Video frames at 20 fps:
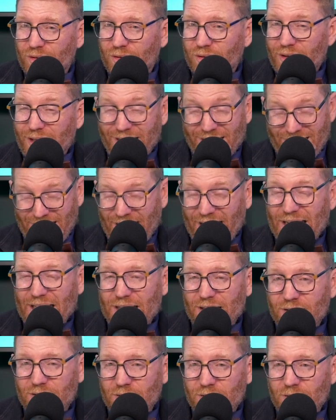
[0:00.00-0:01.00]
It
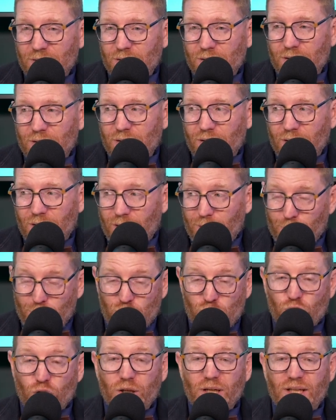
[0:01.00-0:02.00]
can, but
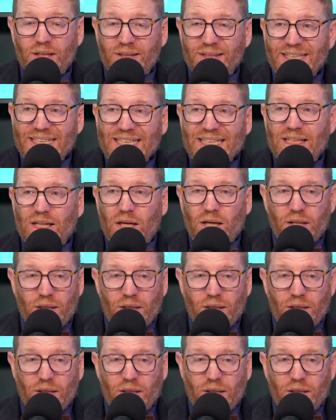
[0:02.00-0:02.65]
you're going to lead